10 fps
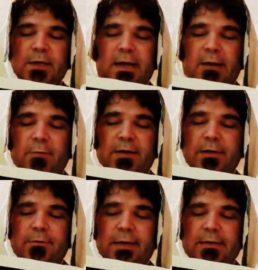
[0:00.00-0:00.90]
And when
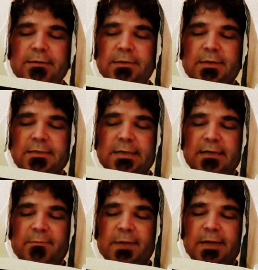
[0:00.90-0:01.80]
you enter the tent
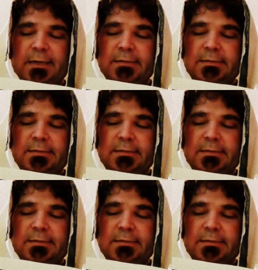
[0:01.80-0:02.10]
of meeting,